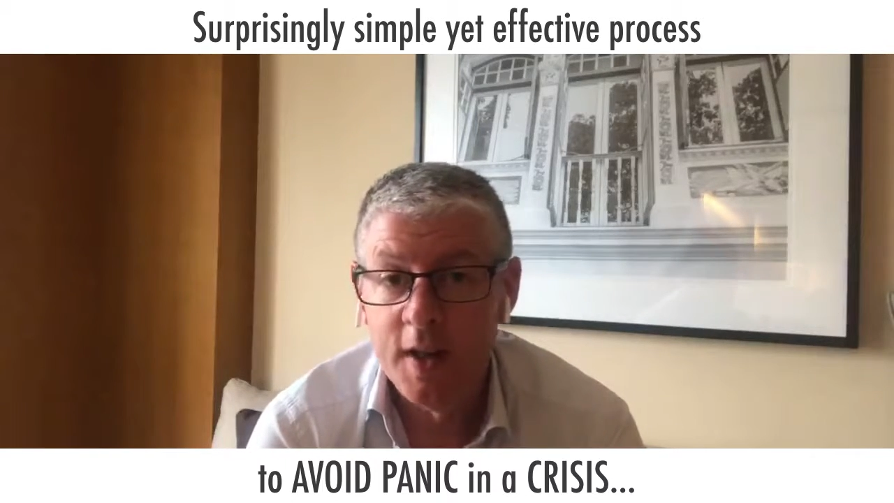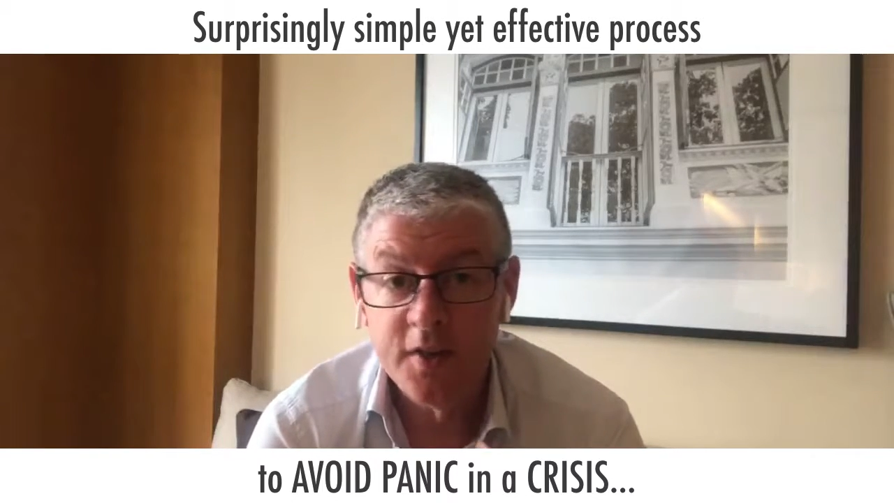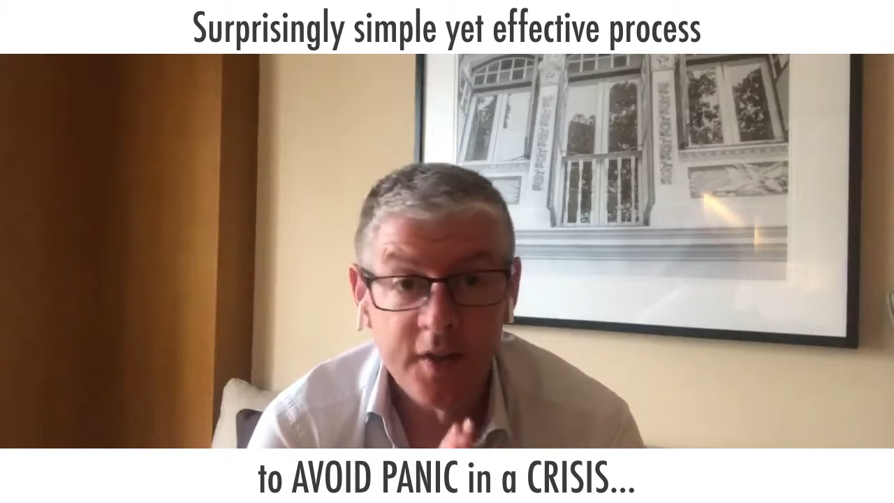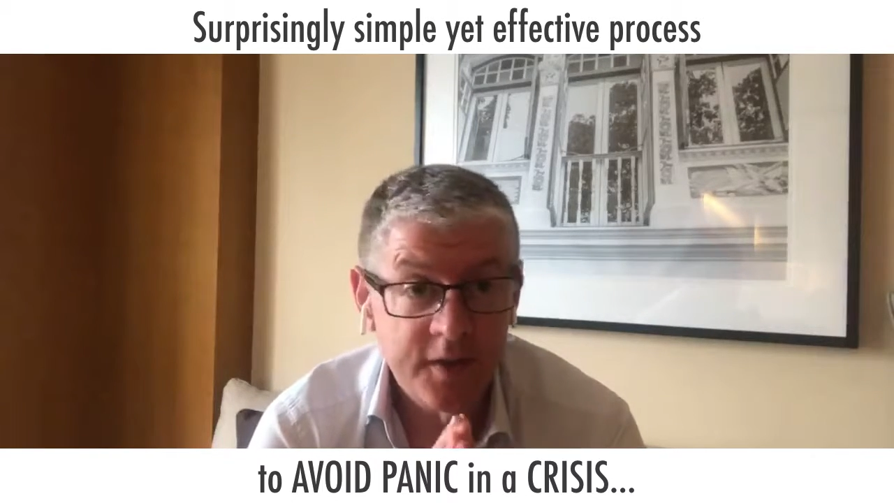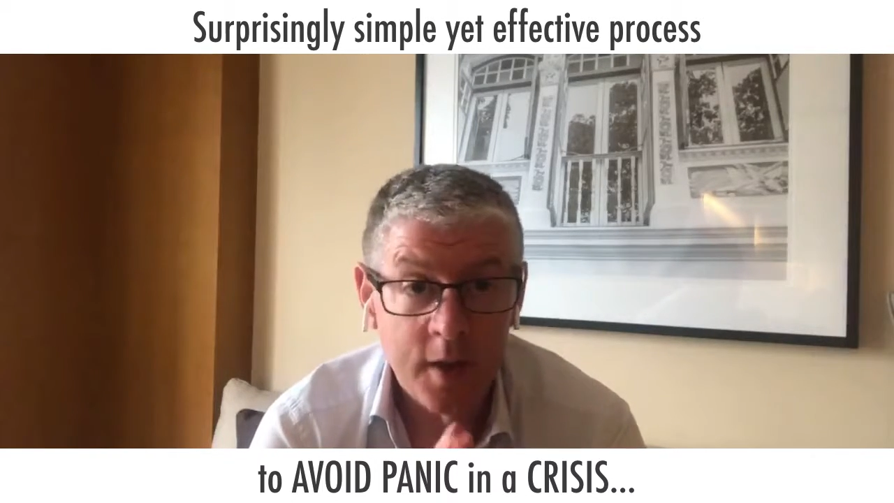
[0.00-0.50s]
it
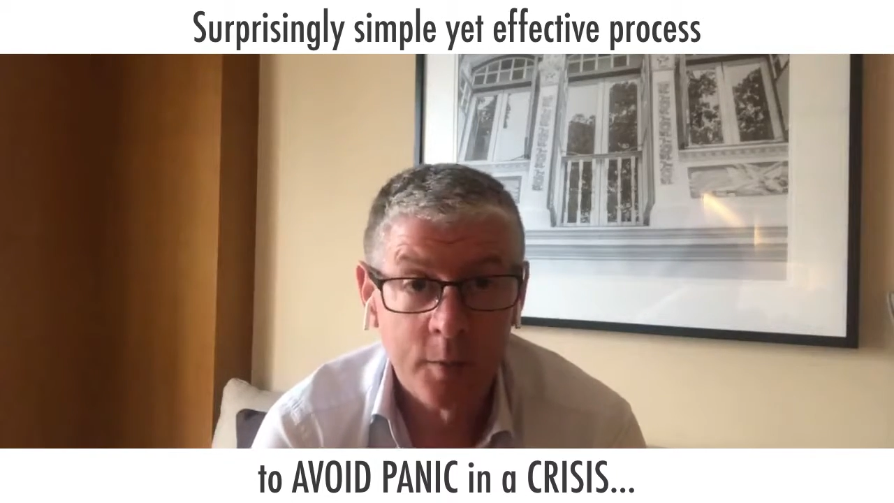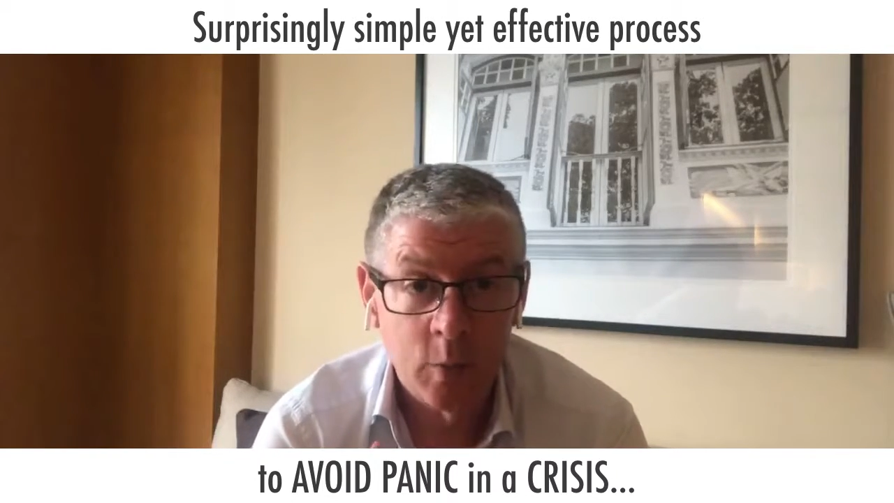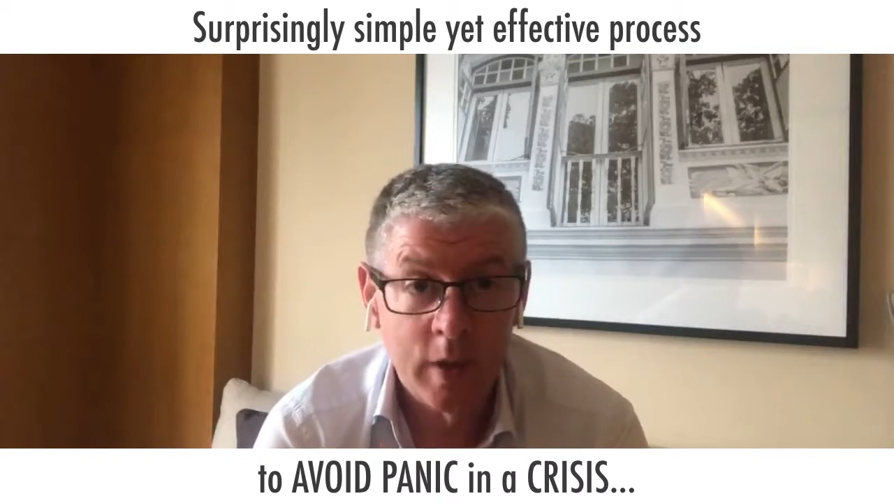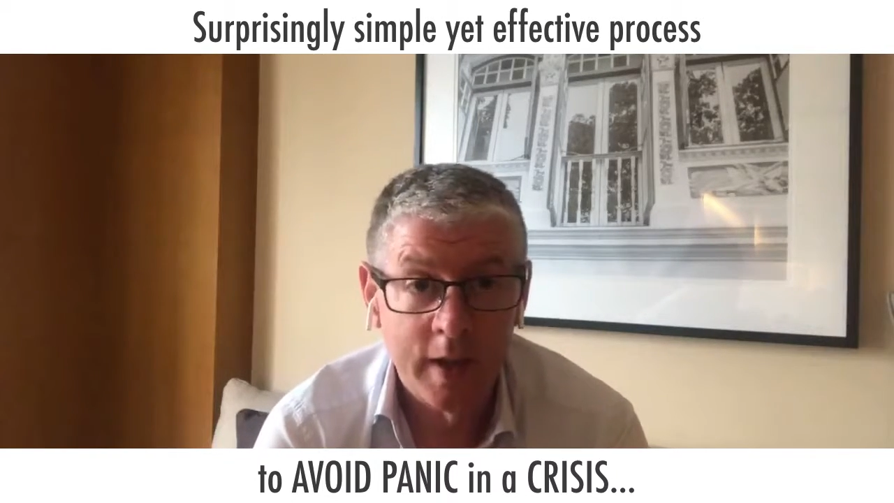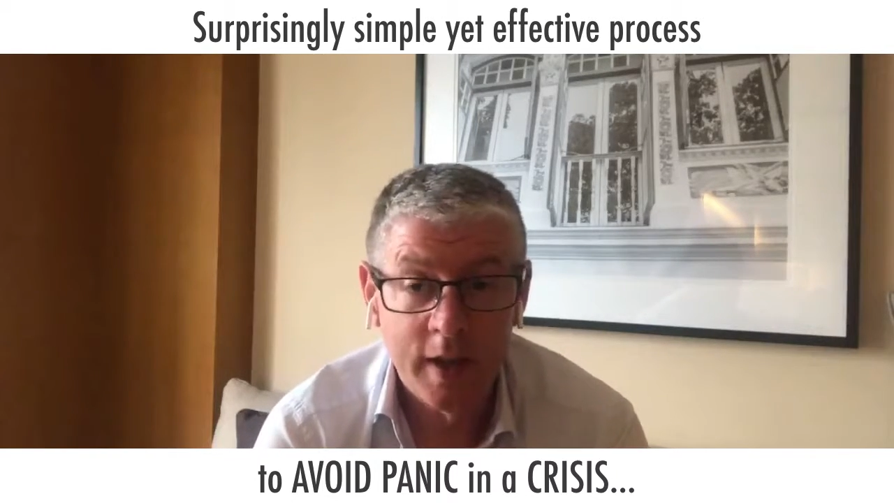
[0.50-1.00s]
just stopped
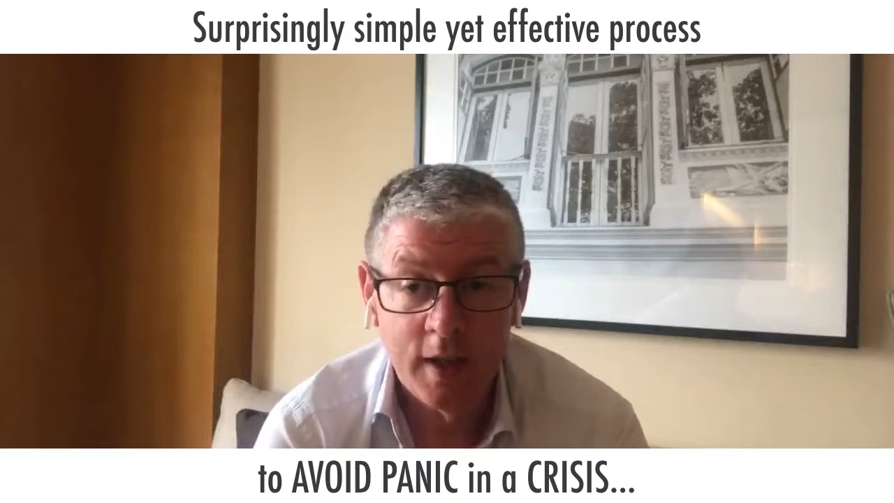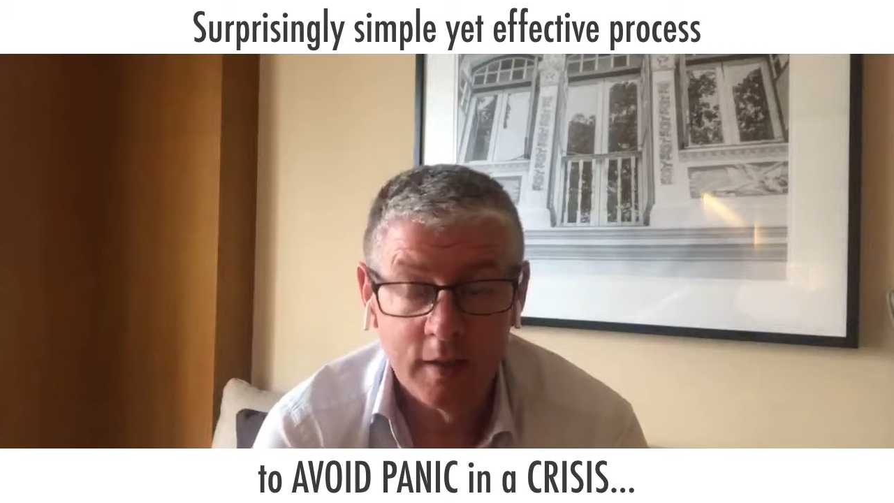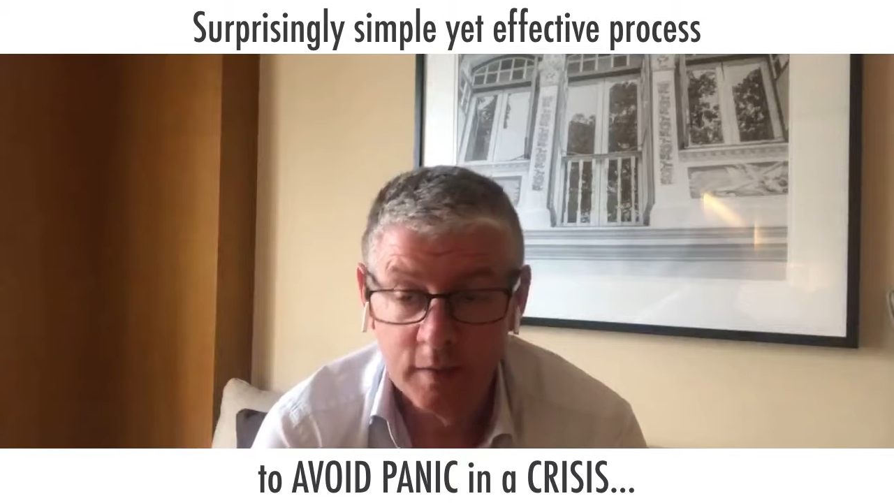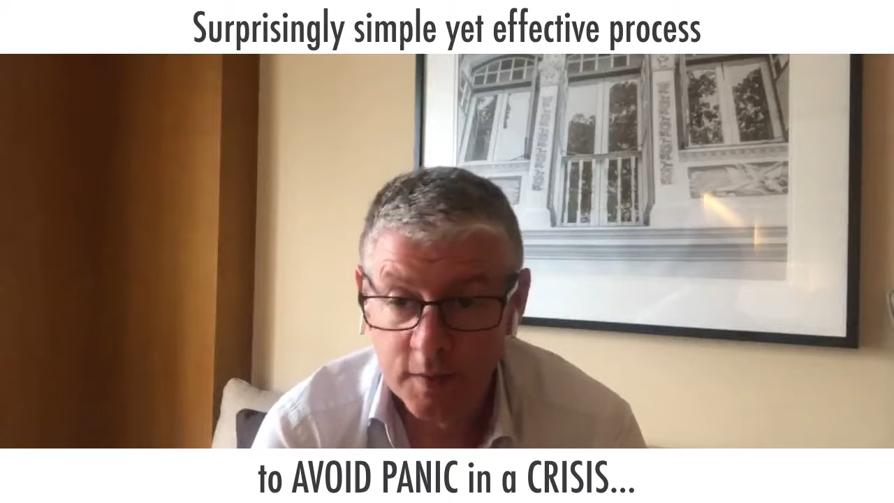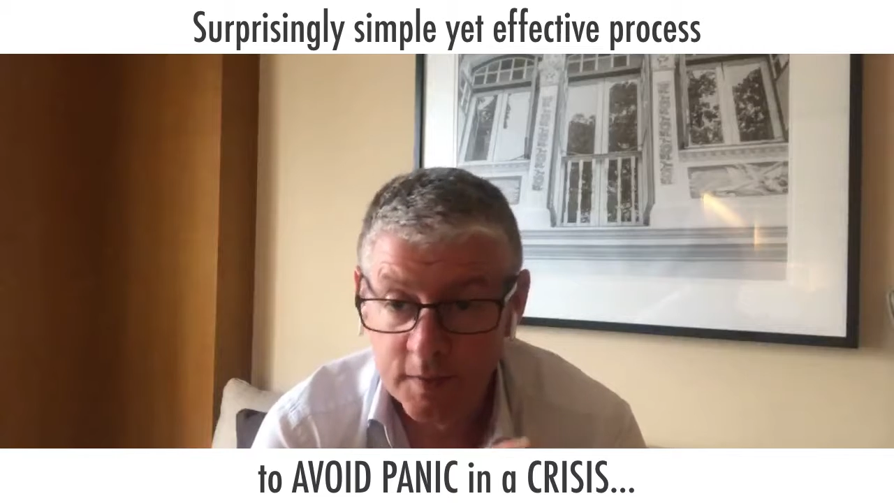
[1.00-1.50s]
working, and